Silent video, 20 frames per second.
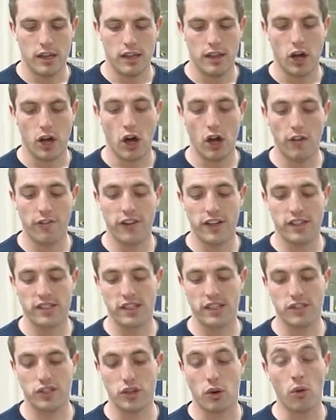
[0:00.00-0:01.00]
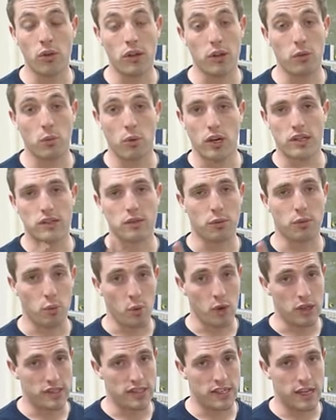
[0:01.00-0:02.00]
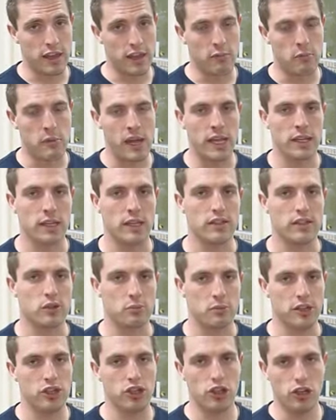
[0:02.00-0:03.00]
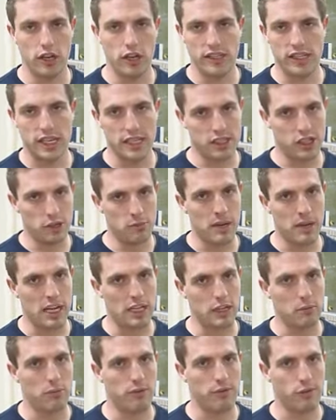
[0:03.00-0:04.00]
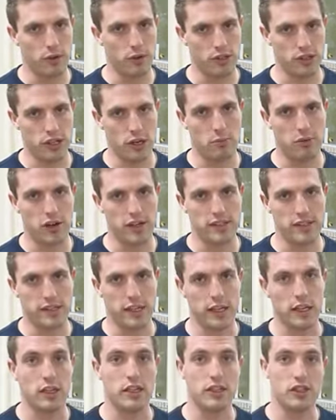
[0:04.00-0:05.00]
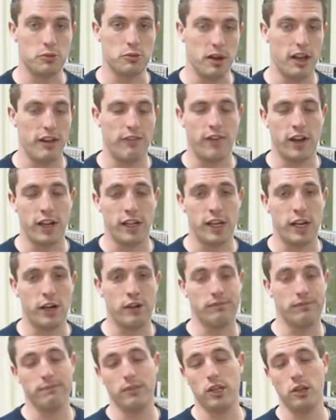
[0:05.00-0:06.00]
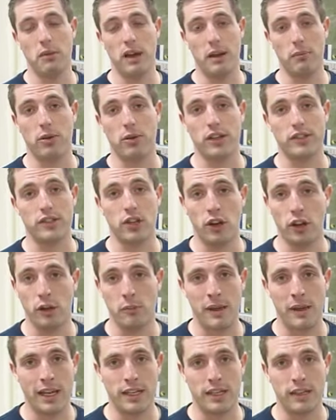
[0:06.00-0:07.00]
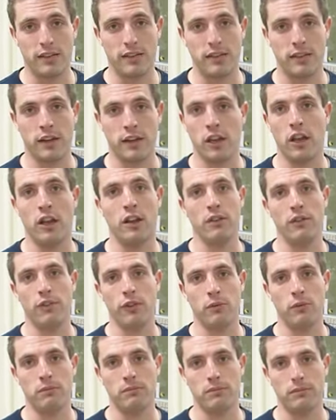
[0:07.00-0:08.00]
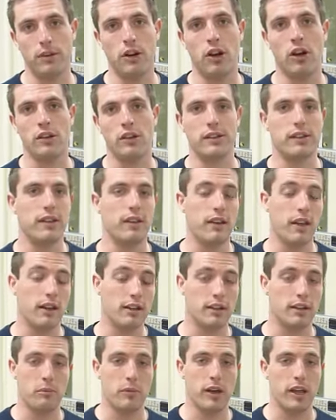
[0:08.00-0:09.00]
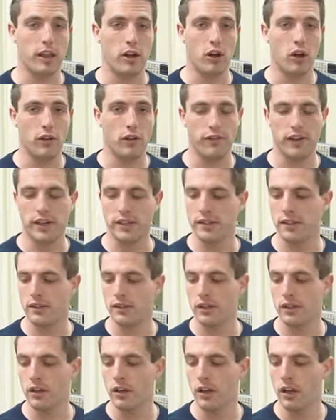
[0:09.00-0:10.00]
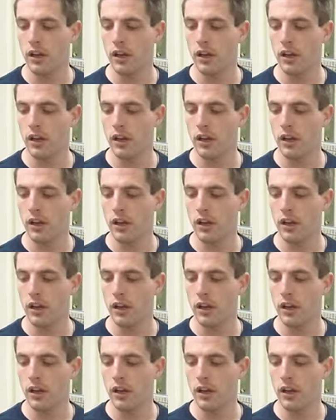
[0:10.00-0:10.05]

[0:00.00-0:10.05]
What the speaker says: The Hall effect sensor only works with one side of the magnet, so be sure to test your magnet before you start pressing in, because you might find out you might press all your magnets and then none of them are detected by the Hall effect sensor.